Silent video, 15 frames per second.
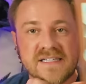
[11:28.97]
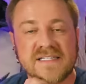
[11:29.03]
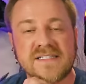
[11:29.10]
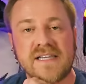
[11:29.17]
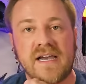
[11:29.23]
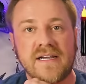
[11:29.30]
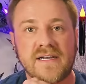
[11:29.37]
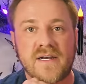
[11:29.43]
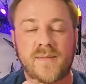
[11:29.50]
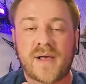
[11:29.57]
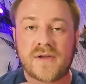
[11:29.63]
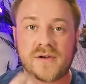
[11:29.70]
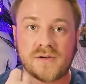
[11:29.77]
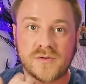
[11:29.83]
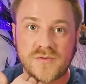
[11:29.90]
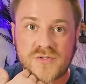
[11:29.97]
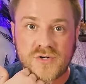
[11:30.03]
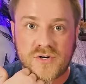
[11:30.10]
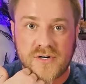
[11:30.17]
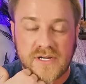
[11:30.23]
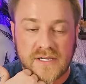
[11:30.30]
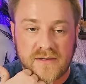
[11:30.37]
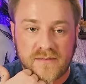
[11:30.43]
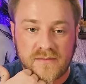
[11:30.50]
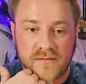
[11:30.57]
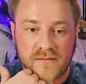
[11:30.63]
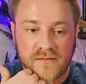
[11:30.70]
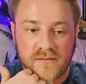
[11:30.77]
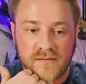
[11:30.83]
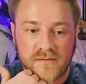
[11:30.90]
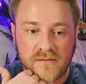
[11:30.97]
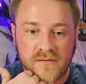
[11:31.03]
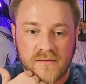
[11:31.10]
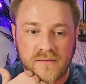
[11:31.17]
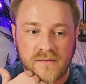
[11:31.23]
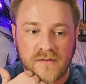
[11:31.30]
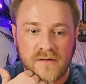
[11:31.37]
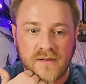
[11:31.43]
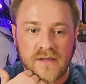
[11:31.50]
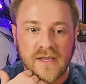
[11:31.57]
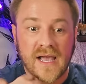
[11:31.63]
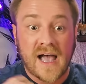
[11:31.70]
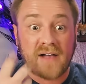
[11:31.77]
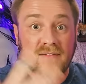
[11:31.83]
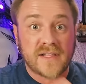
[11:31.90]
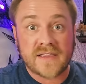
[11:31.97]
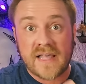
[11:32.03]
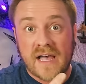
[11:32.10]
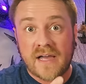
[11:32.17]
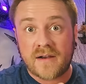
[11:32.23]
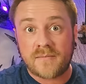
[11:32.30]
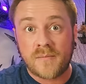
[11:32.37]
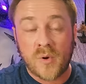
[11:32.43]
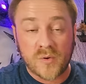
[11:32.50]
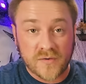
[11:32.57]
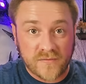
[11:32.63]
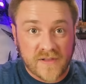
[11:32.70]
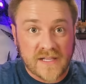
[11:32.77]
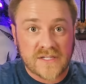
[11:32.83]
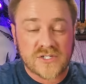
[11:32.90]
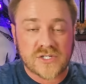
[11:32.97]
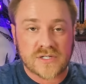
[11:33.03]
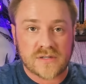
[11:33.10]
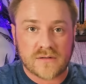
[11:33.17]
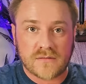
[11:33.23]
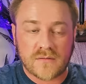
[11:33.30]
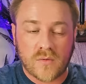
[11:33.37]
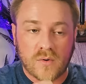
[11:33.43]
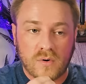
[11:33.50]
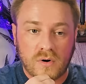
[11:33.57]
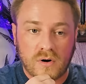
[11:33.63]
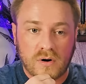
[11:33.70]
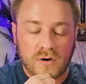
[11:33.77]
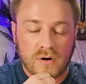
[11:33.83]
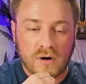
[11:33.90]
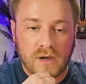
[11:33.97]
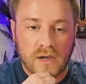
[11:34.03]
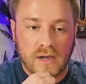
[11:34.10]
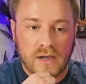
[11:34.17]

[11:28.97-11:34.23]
excited about a new journey. Having that motivation or